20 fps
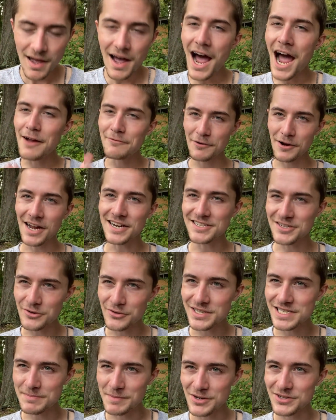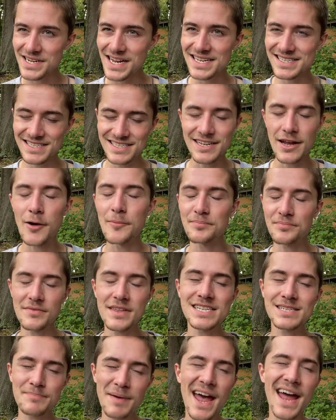I forgot to do the smear test. So
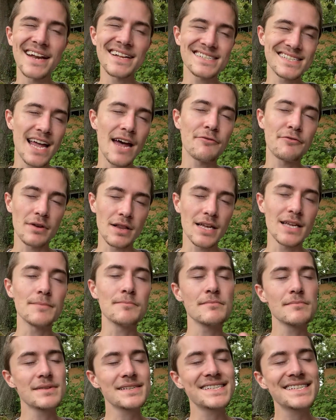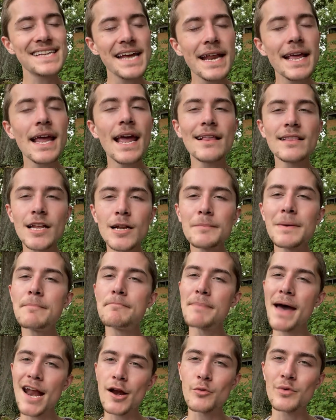this pen is definitely sitting a little
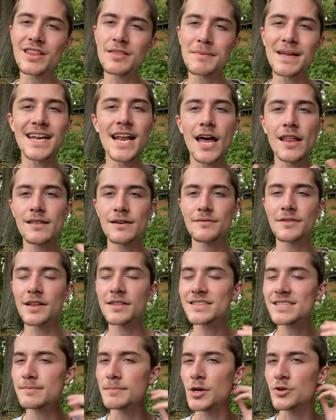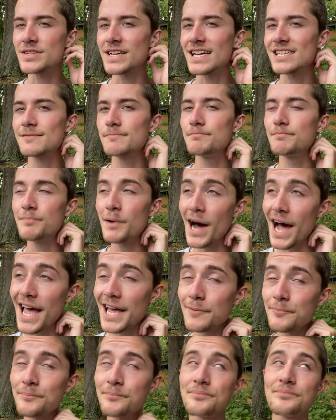bit better with me now that I've done the smear test,
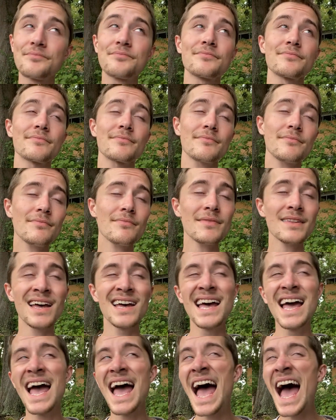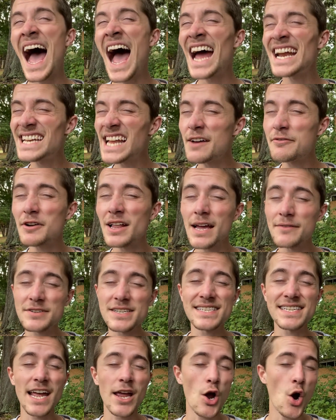but I definitely have to
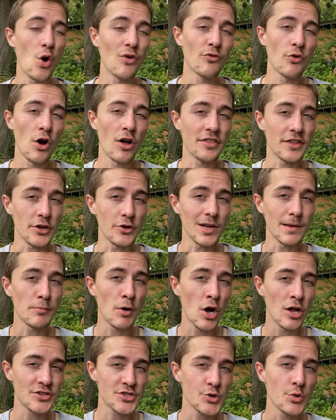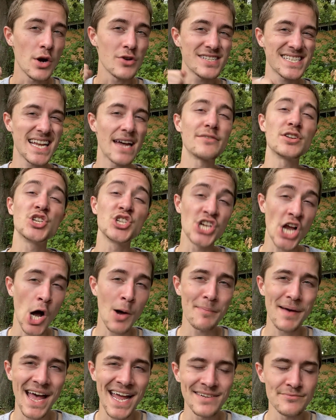say overall the Uniball 207
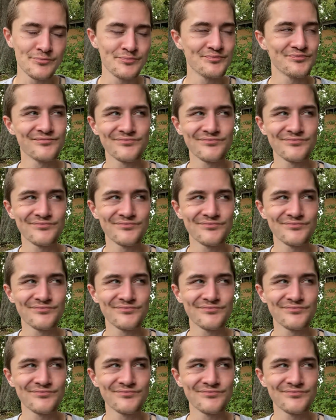gel pen,